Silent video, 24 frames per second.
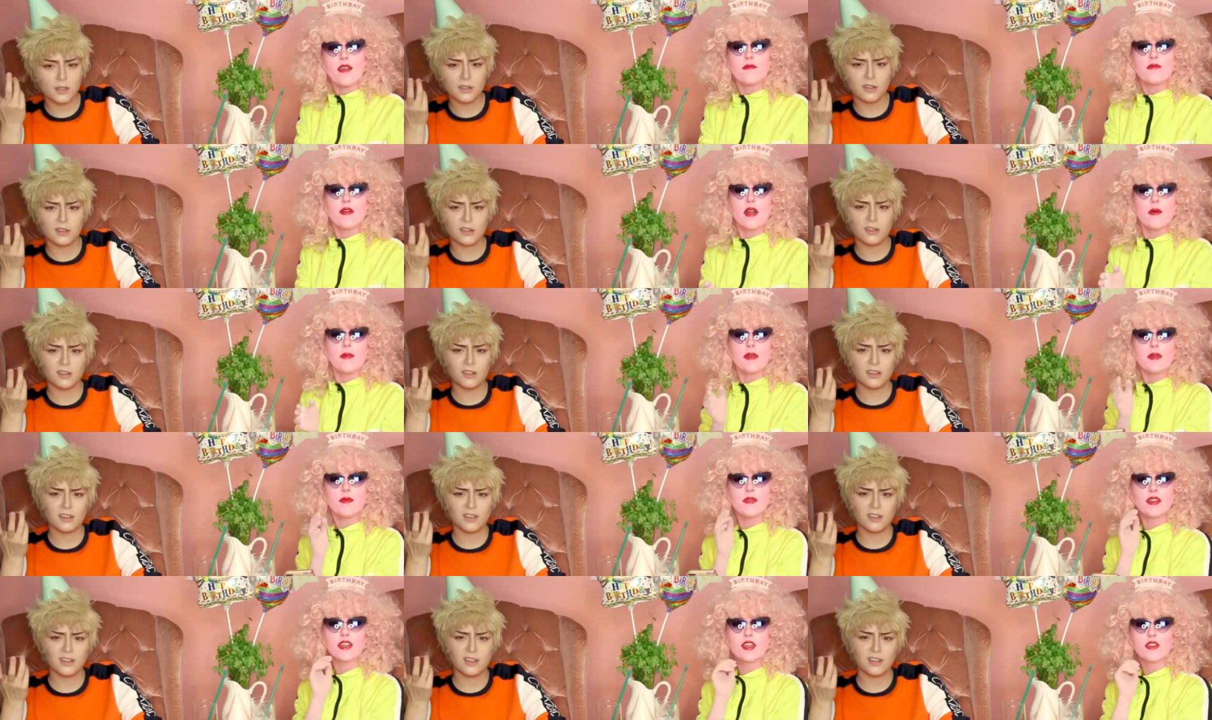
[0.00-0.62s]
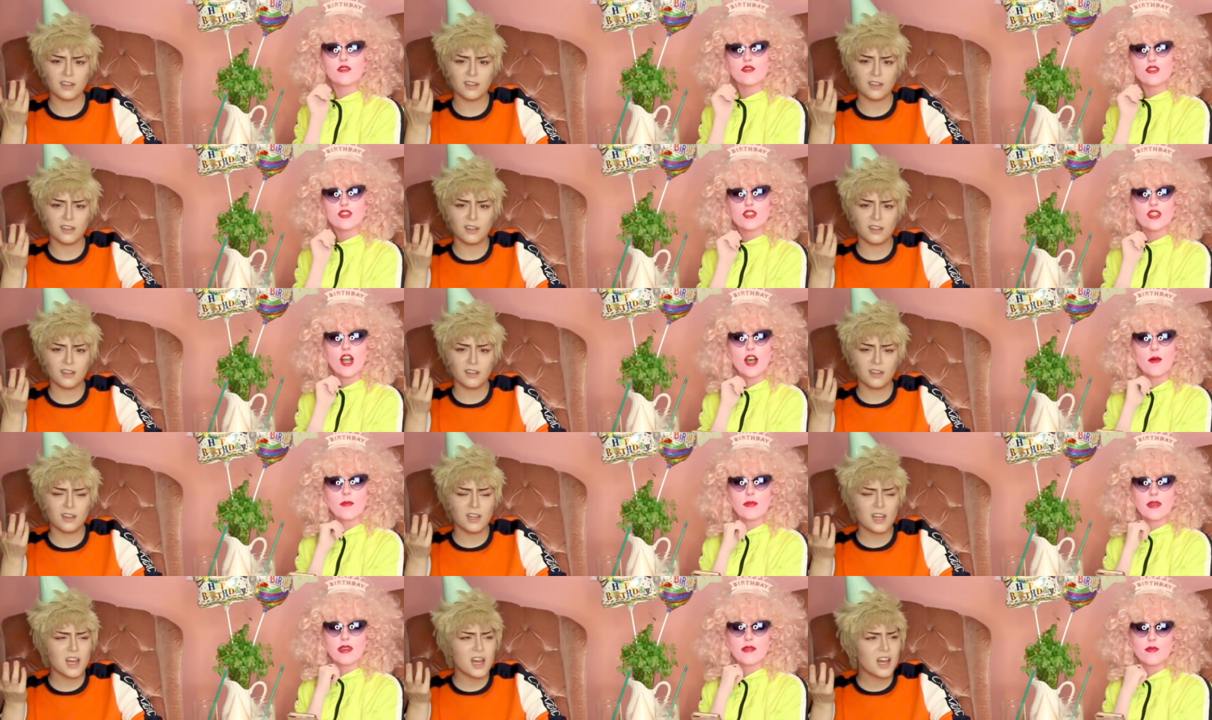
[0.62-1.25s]
Speaker 1: I'd probably want to go
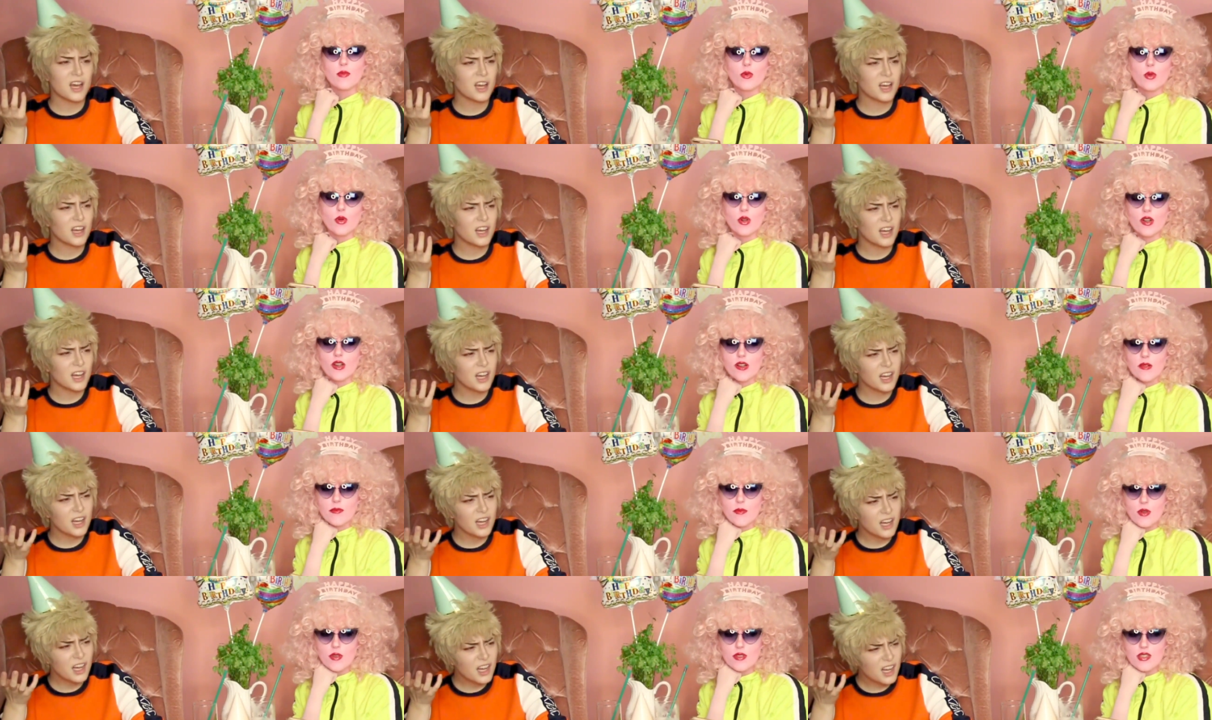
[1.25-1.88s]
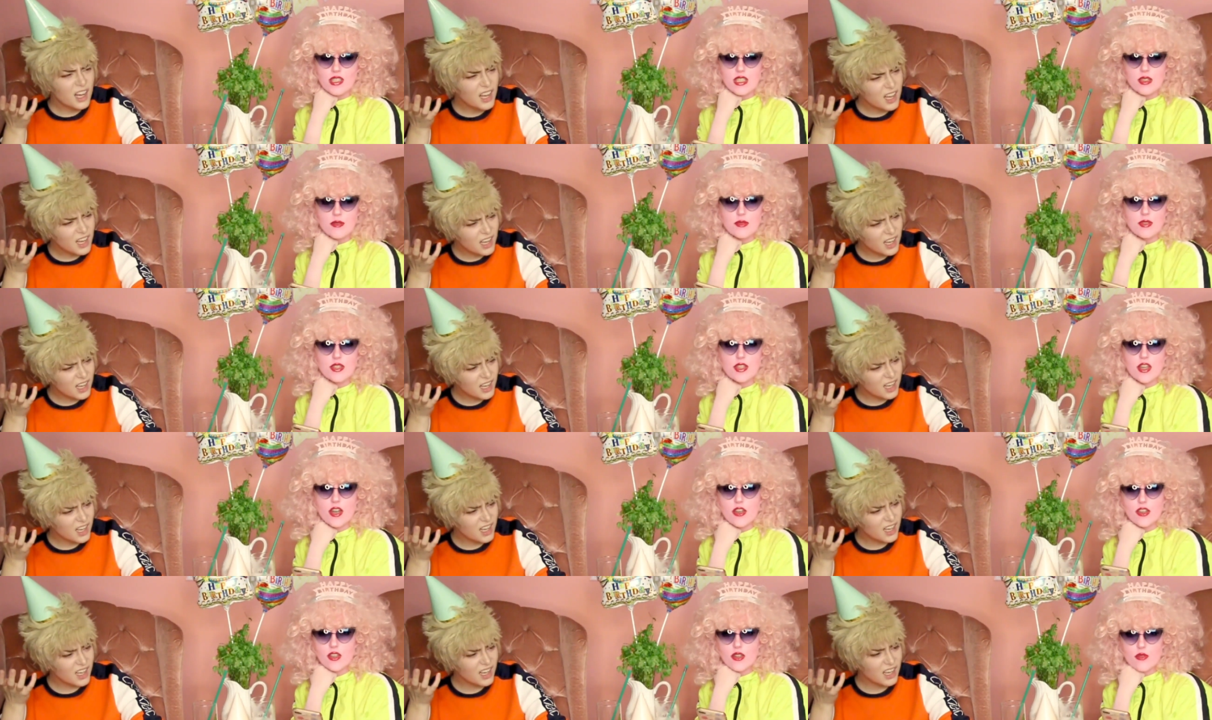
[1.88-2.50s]
shopping more, mostly with
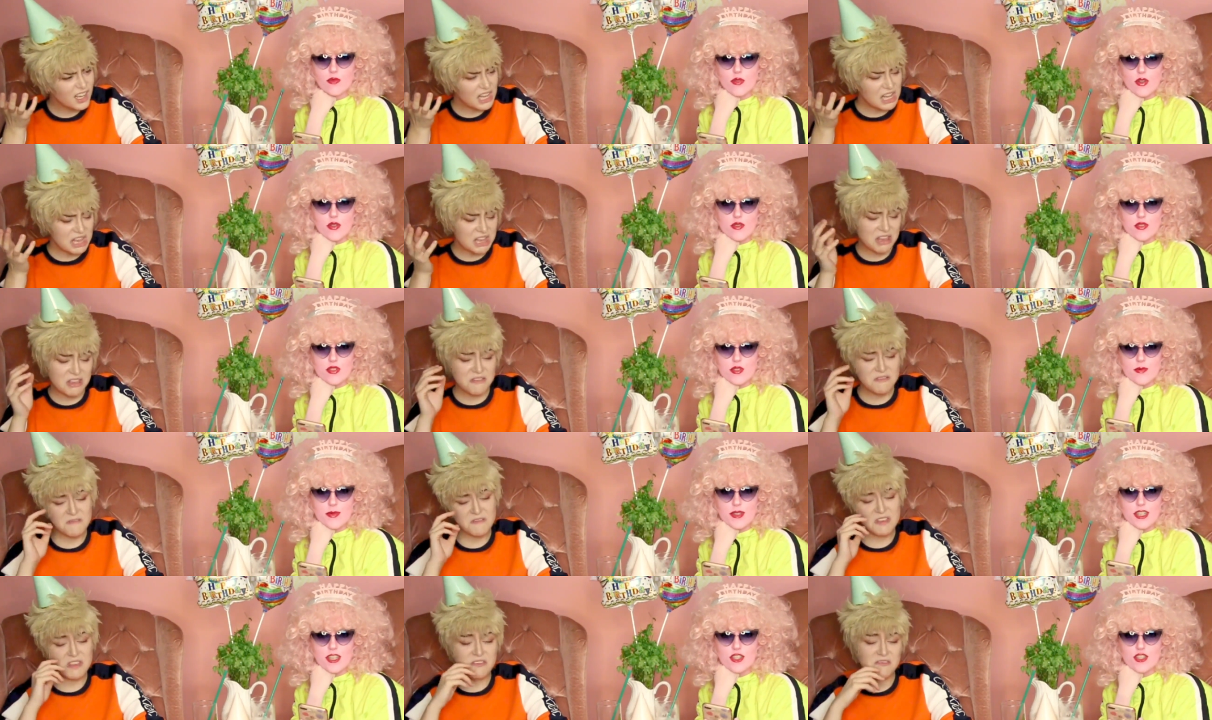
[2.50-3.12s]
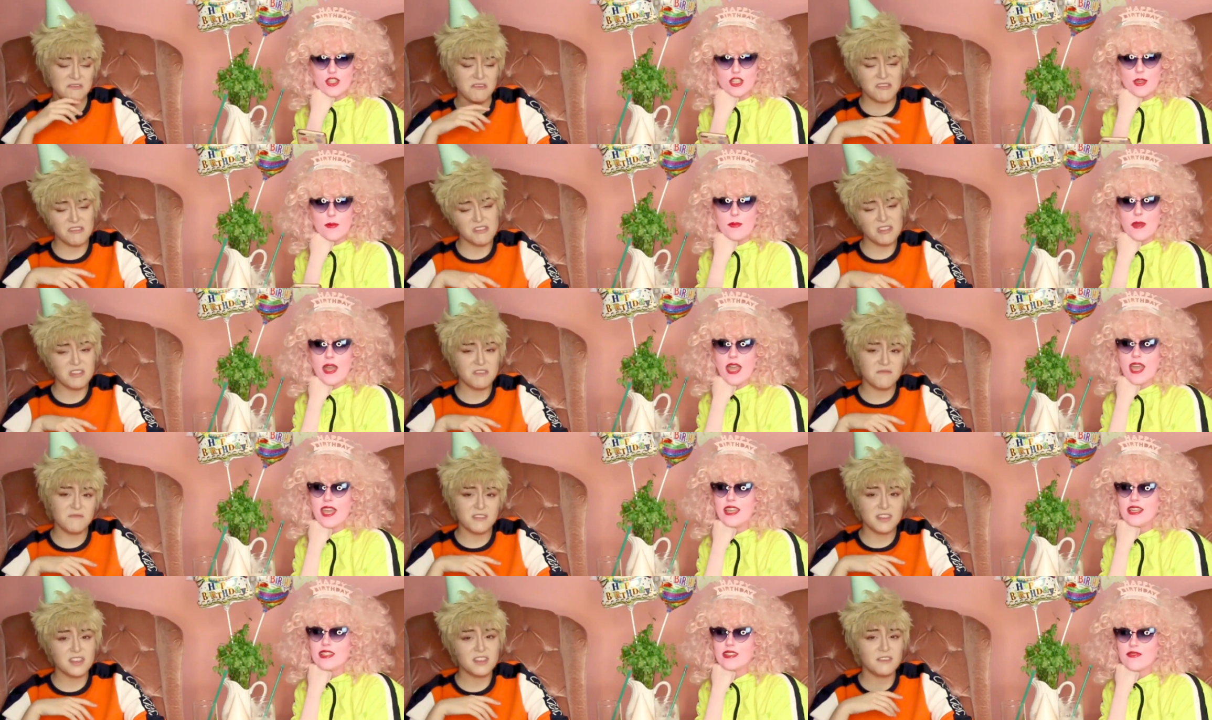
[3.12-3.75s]
Yaoyorozu because she
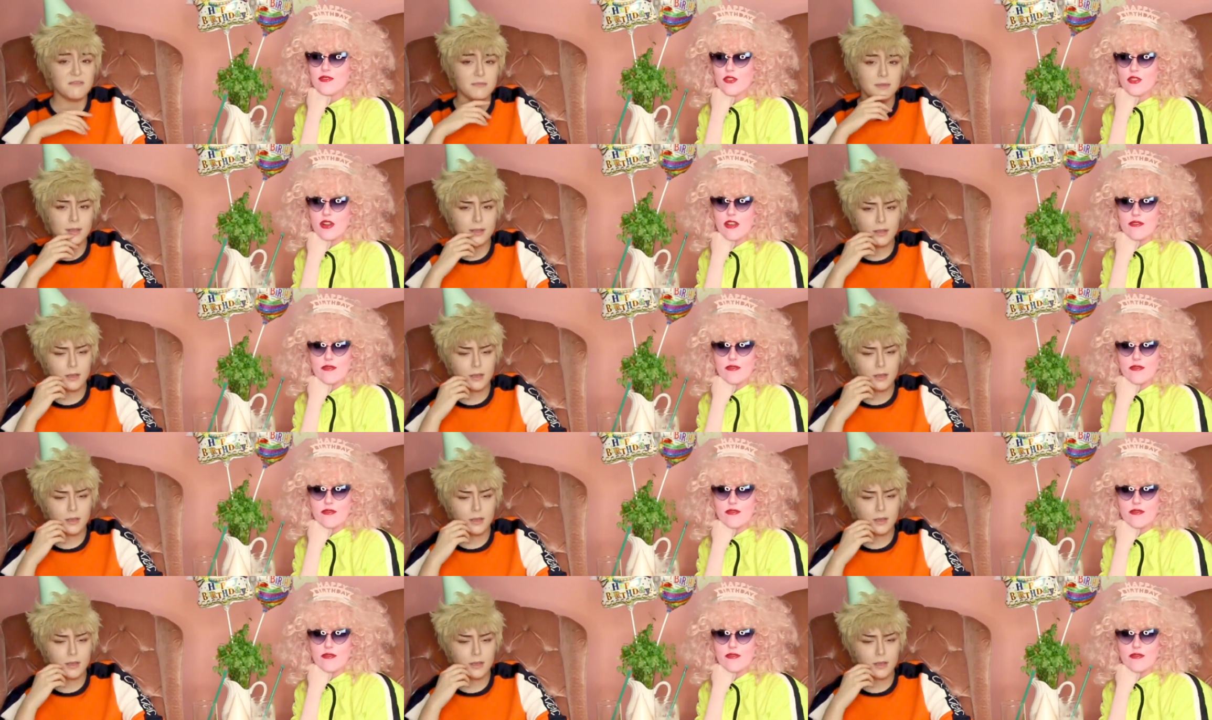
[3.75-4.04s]
pays for